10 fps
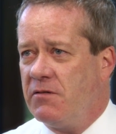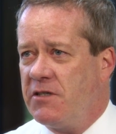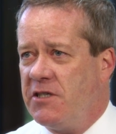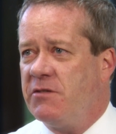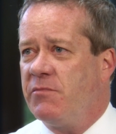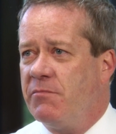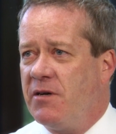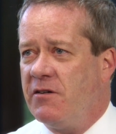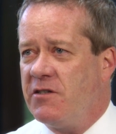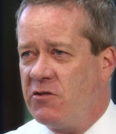system
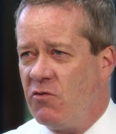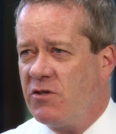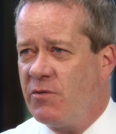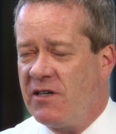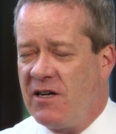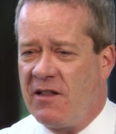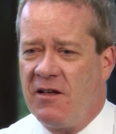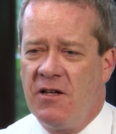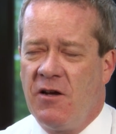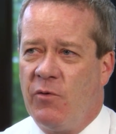components talk to one
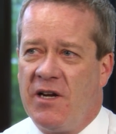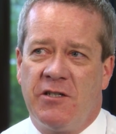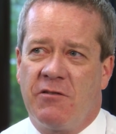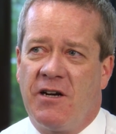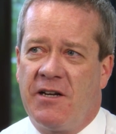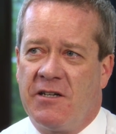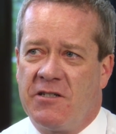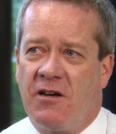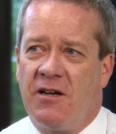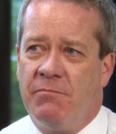another. We're integrating
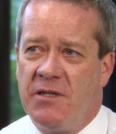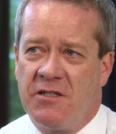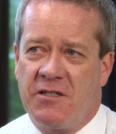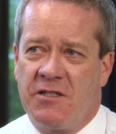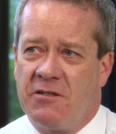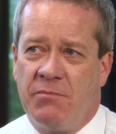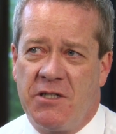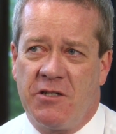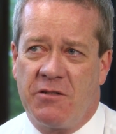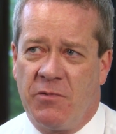entire businesses and
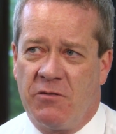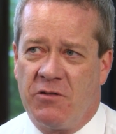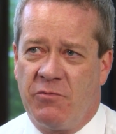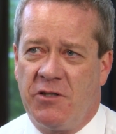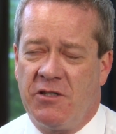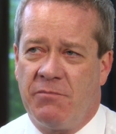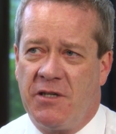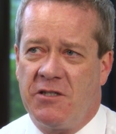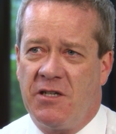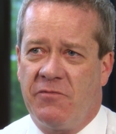business models, which is a
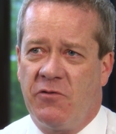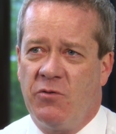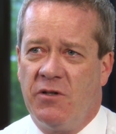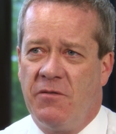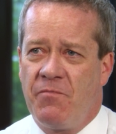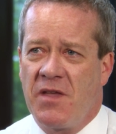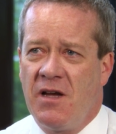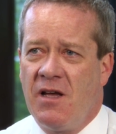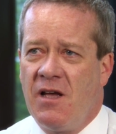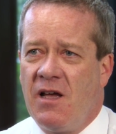big step forward.
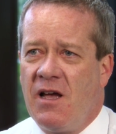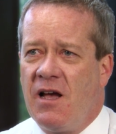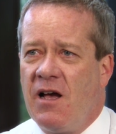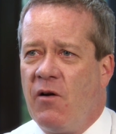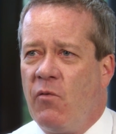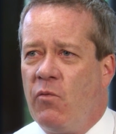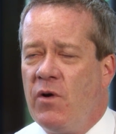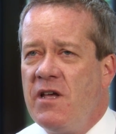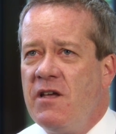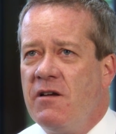
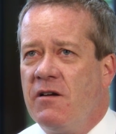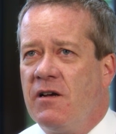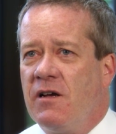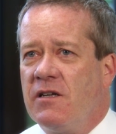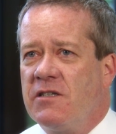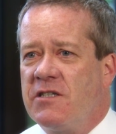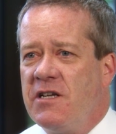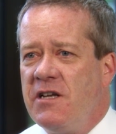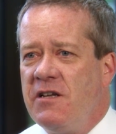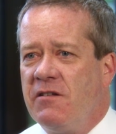We
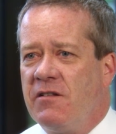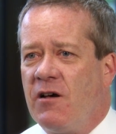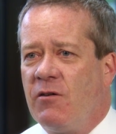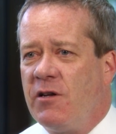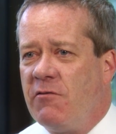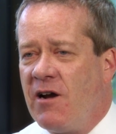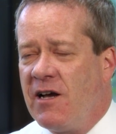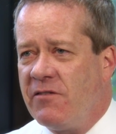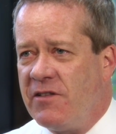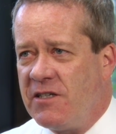see the holy
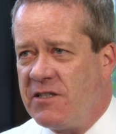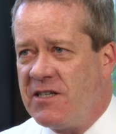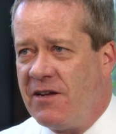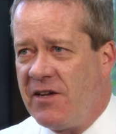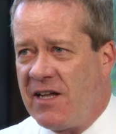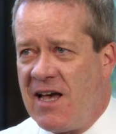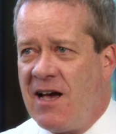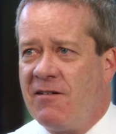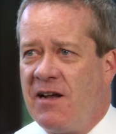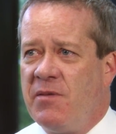grail of this as having
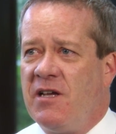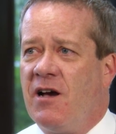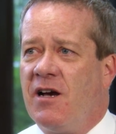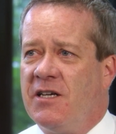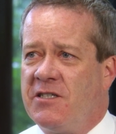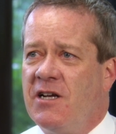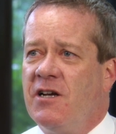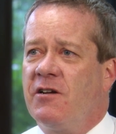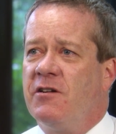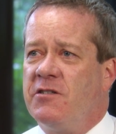our APIs
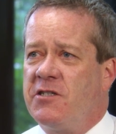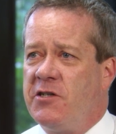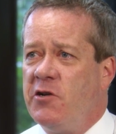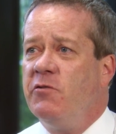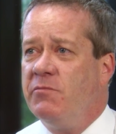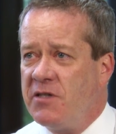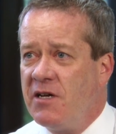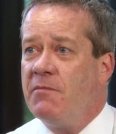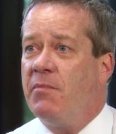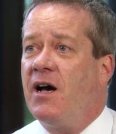consumed
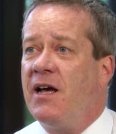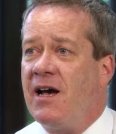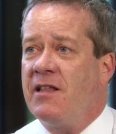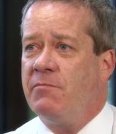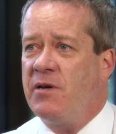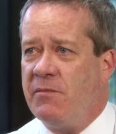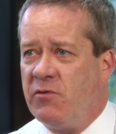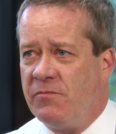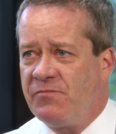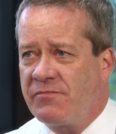by other
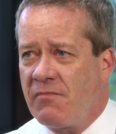people.